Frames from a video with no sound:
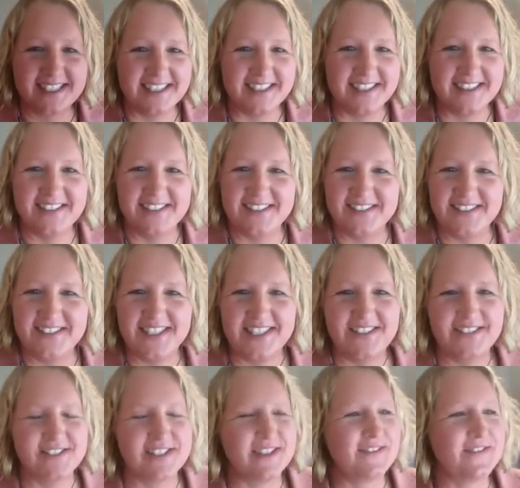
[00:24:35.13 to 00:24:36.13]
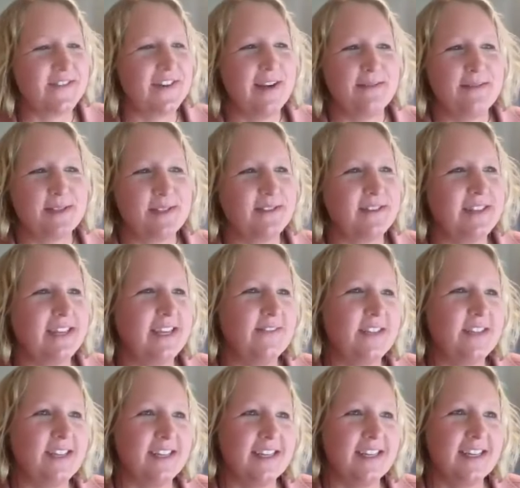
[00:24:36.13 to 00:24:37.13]
You know, we use it for absolutely
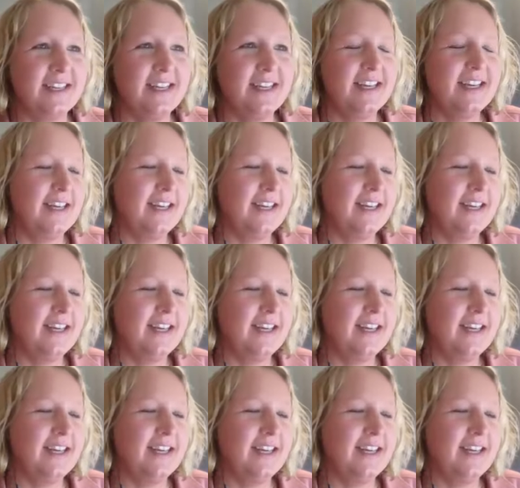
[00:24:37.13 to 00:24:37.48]
everything.